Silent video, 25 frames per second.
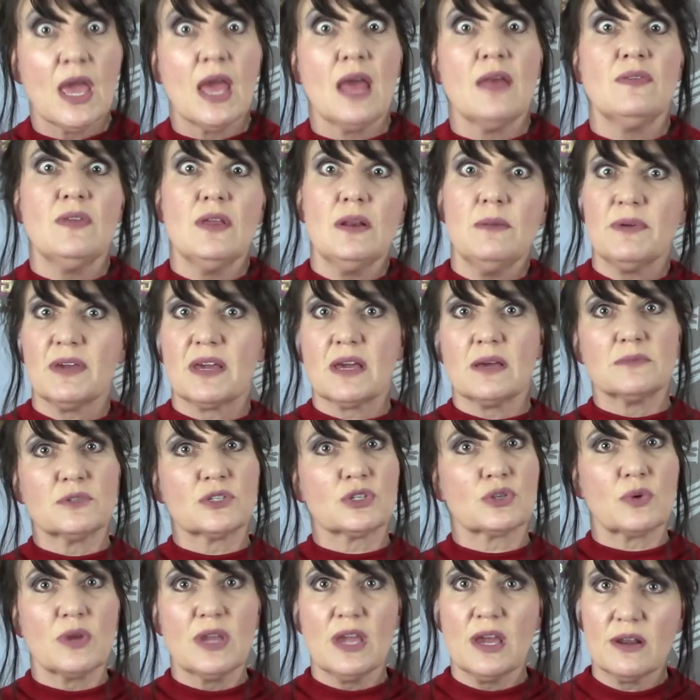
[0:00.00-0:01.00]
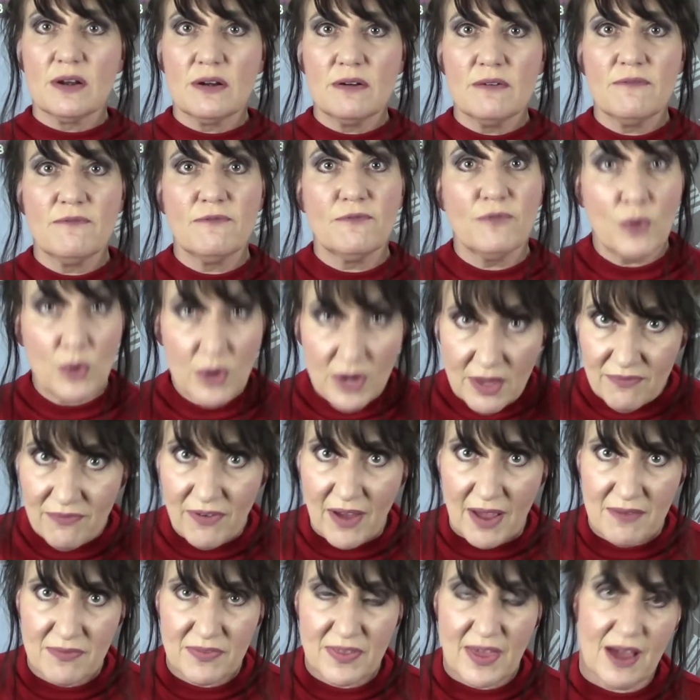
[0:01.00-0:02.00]
then it becomes
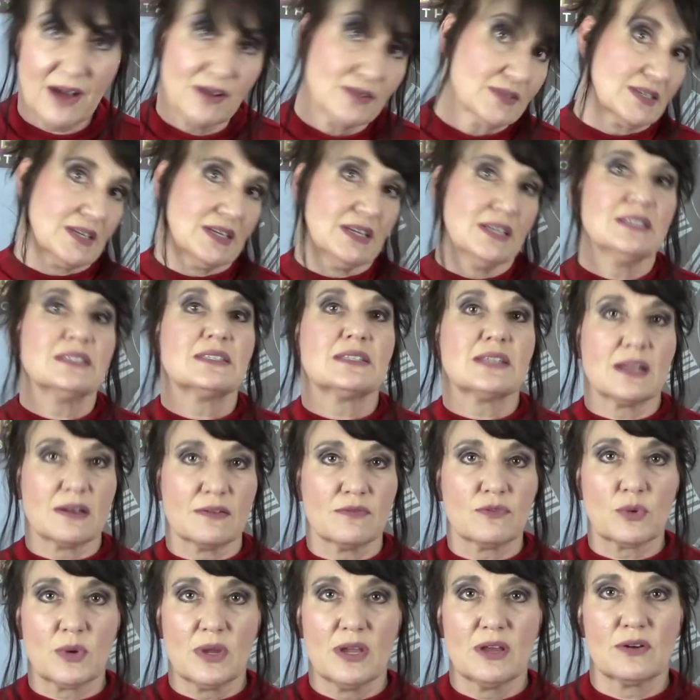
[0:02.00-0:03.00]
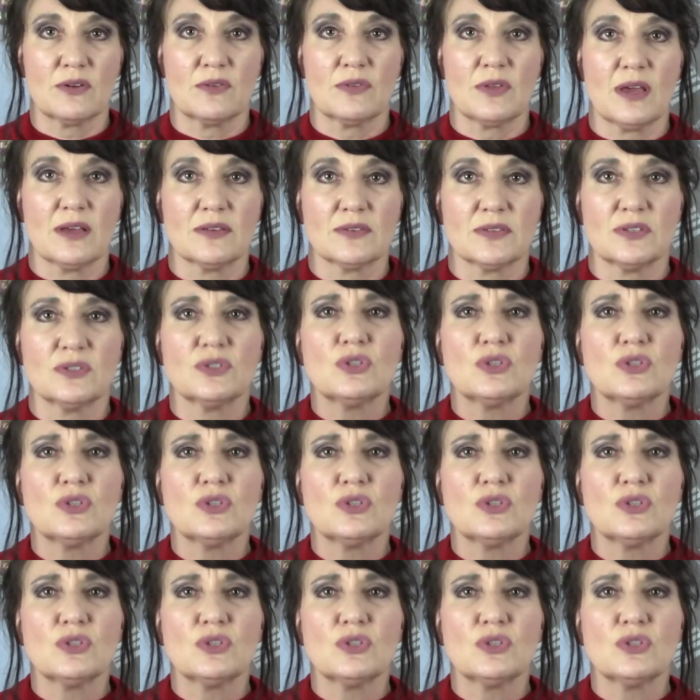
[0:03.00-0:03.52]
$345,000 instead of $300,000.